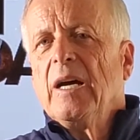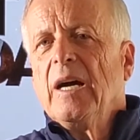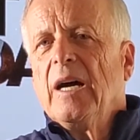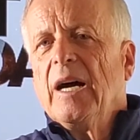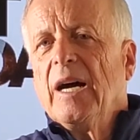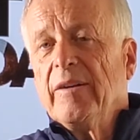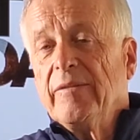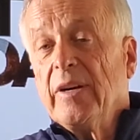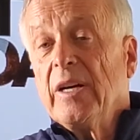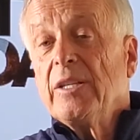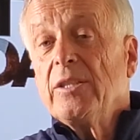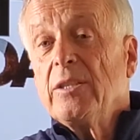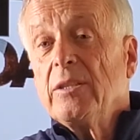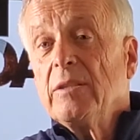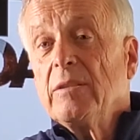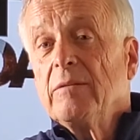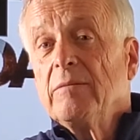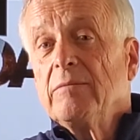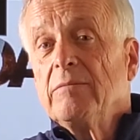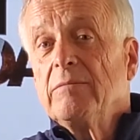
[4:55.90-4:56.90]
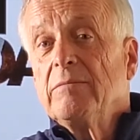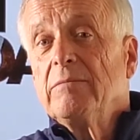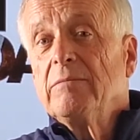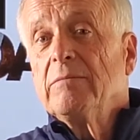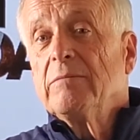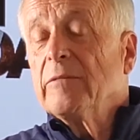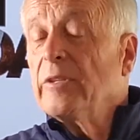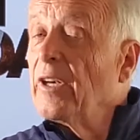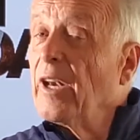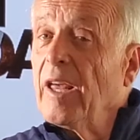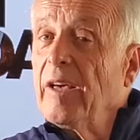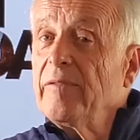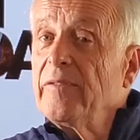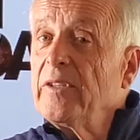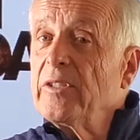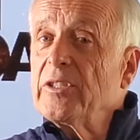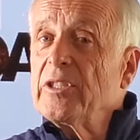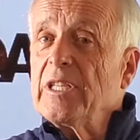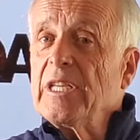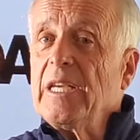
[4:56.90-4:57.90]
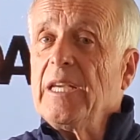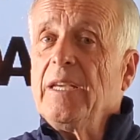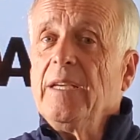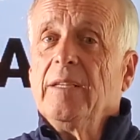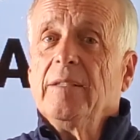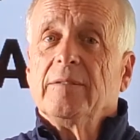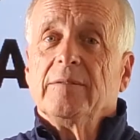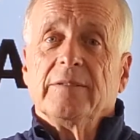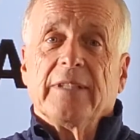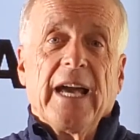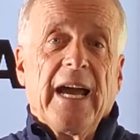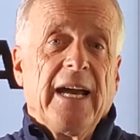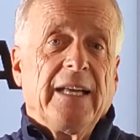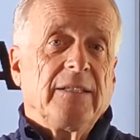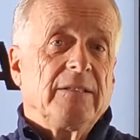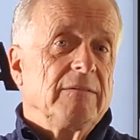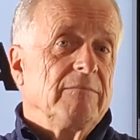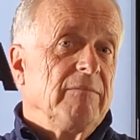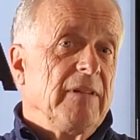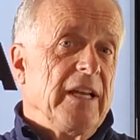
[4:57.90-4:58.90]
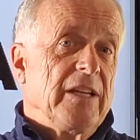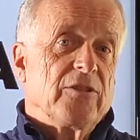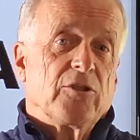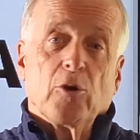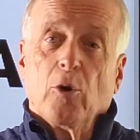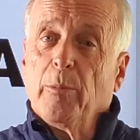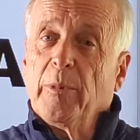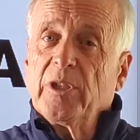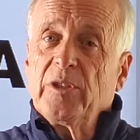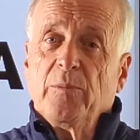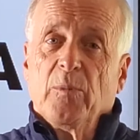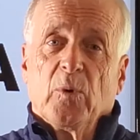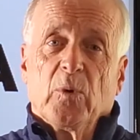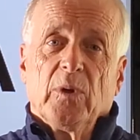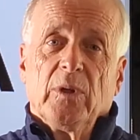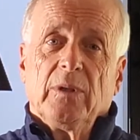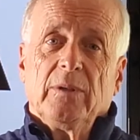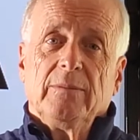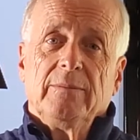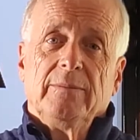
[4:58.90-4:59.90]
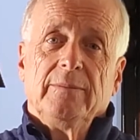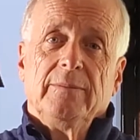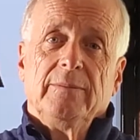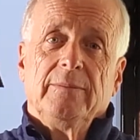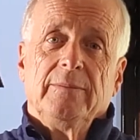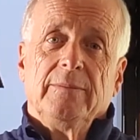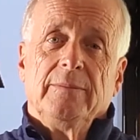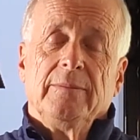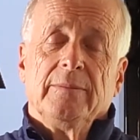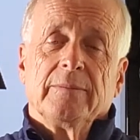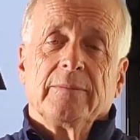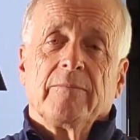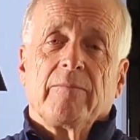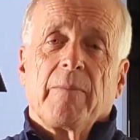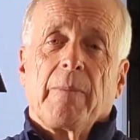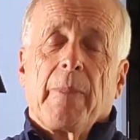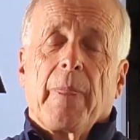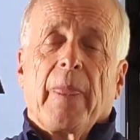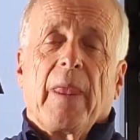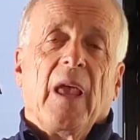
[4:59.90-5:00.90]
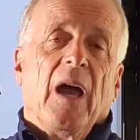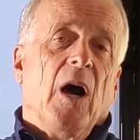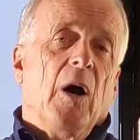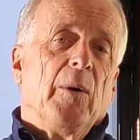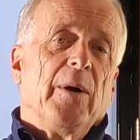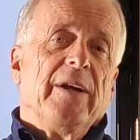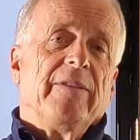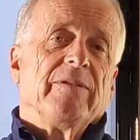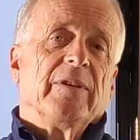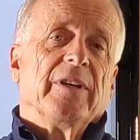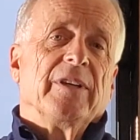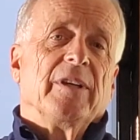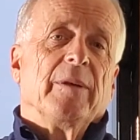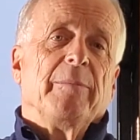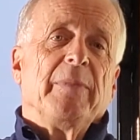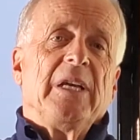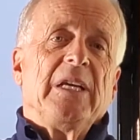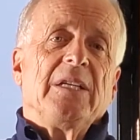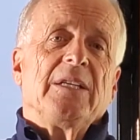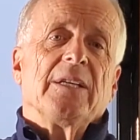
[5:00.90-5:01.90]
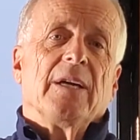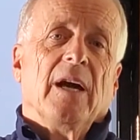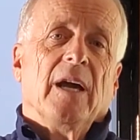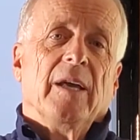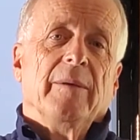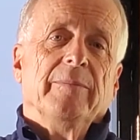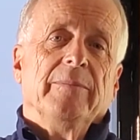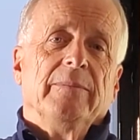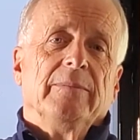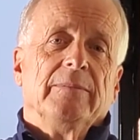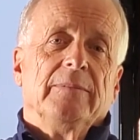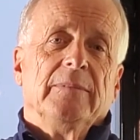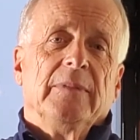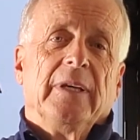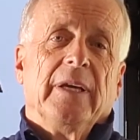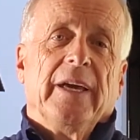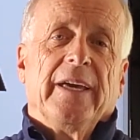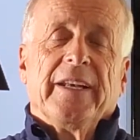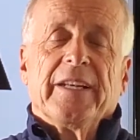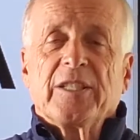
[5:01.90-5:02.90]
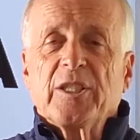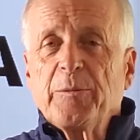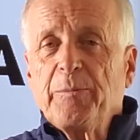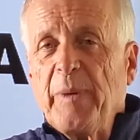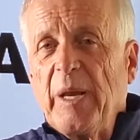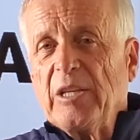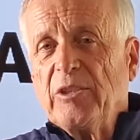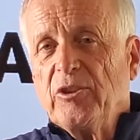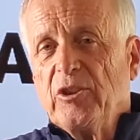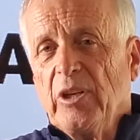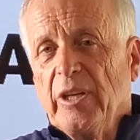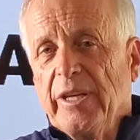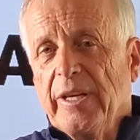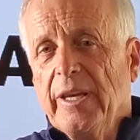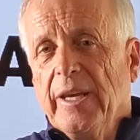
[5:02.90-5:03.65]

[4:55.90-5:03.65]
of us would love to see that and so much more. However, in the meantime, and especially